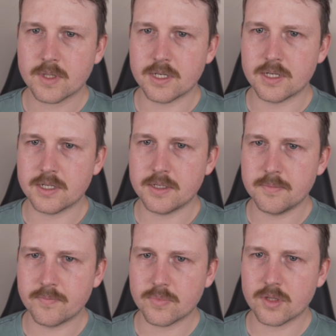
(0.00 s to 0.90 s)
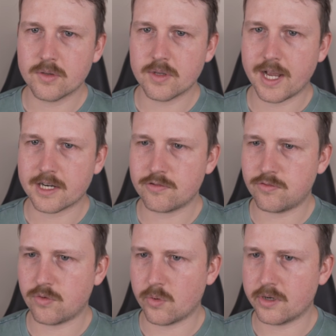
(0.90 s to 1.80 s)
Act
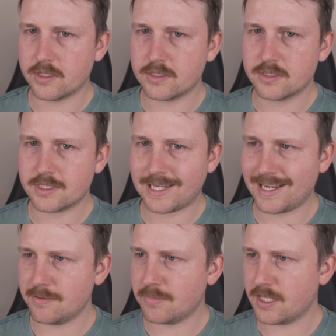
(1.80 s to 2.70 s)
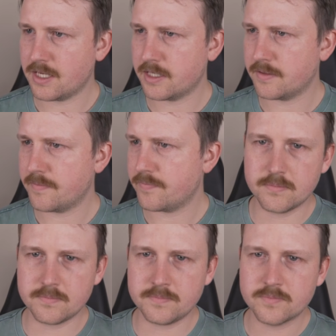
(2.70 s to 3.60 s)
4 timeline,
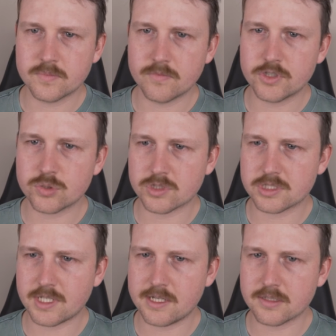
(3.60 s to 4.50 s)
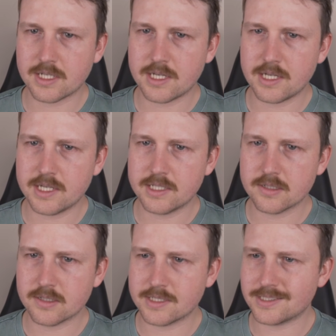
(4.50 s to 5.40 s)
visual style guide,
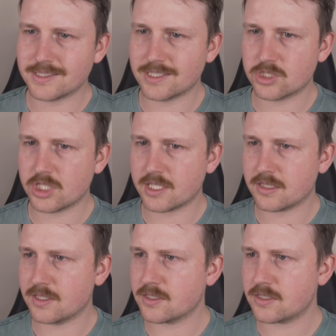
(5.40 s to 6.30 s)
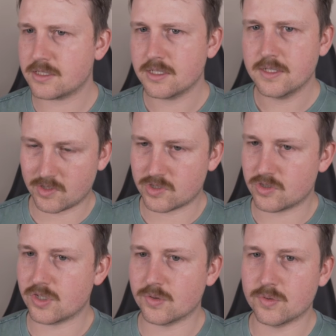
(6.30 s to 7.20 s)
licensing checklists. This is
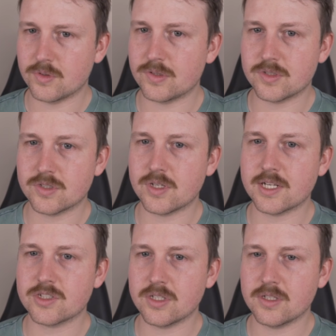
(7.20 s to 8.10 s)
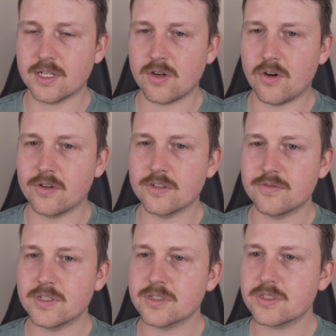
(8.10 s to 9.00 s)
so cool. This is actually like all of
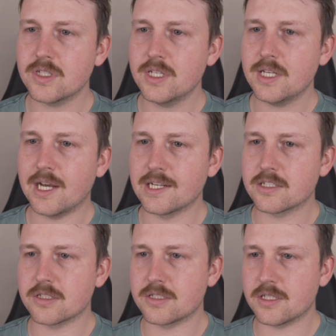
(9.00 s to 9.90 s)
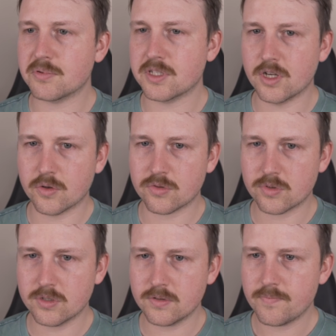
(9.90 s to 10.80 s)
this I need to deeply go
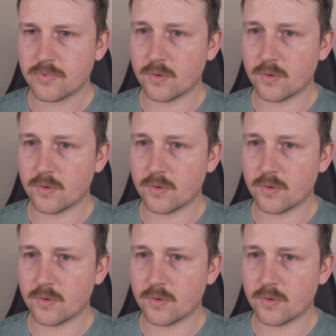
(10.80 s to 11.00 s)
through.